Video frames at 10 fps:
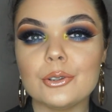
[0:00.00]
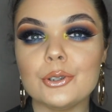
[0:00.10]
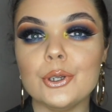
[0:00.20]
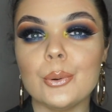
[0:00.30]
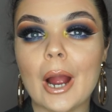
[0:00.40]

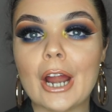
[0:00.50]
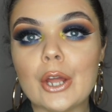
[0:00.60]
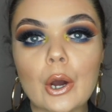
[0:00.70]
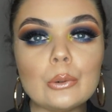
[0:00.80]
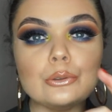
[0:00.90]
You are an
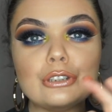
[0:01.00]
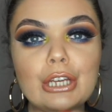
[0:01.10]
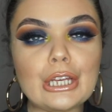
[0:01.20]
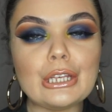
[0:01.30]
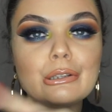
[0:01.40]
OG.
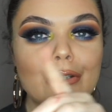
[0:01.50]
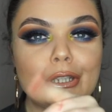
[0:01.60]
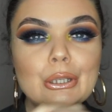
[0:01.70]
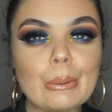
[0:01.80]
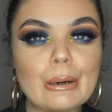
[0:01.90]

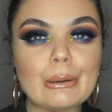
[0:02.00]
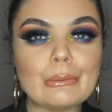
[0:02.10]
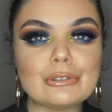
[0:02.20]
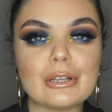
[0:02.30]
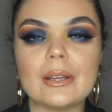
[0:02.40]
You are an
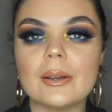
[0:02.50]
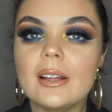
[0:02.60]
OG.